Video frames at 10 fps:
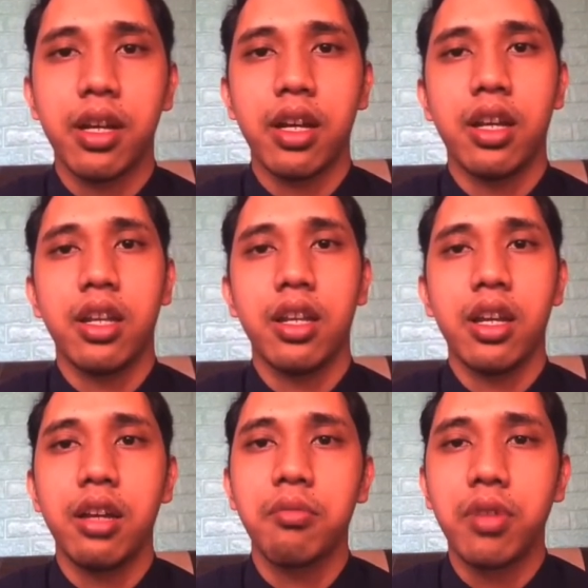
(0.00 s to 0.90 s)
an
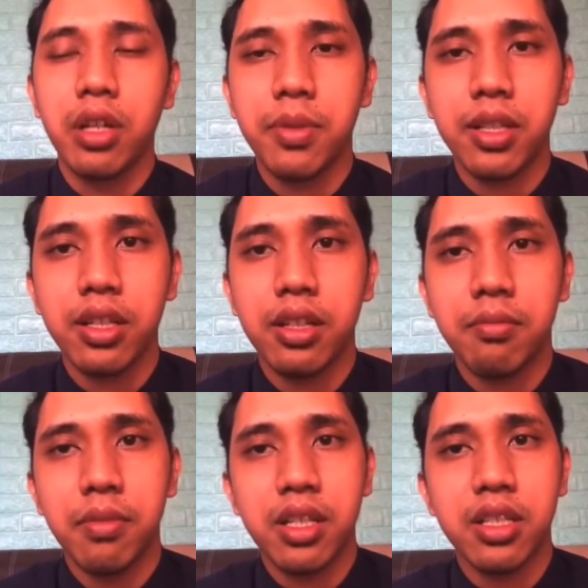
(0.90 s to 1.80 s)
encrypted
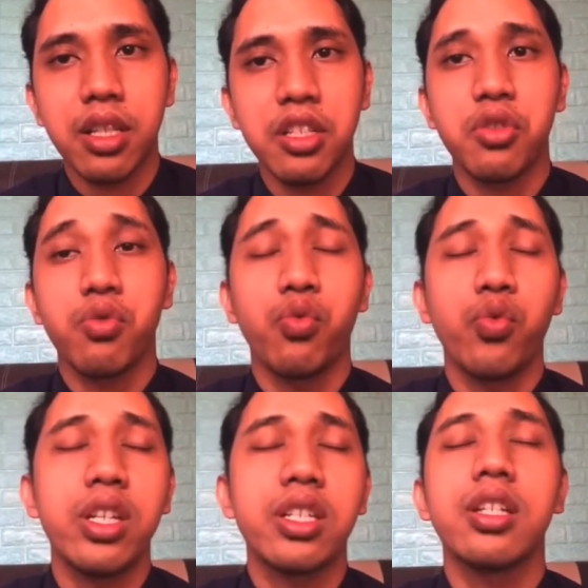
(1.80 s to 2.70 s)
message
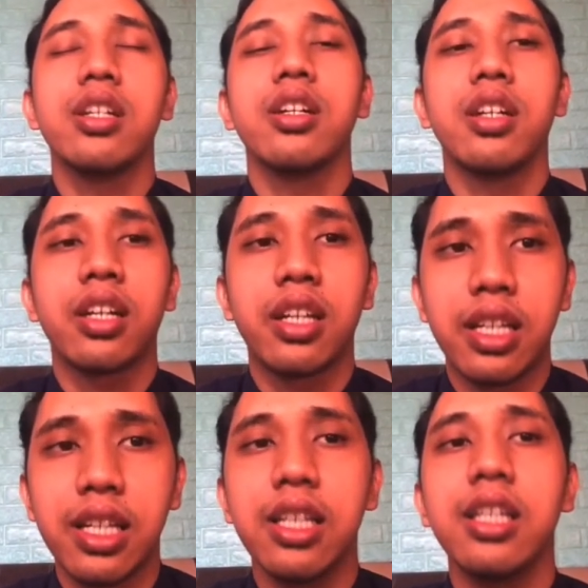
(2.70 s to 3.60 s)
with a
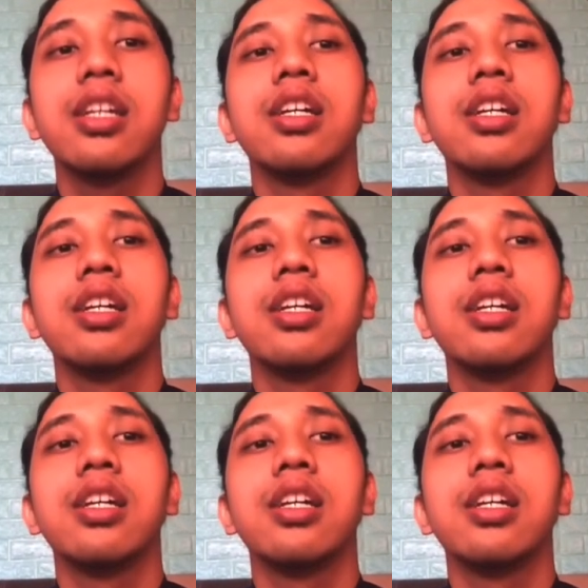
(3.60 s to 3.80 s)
key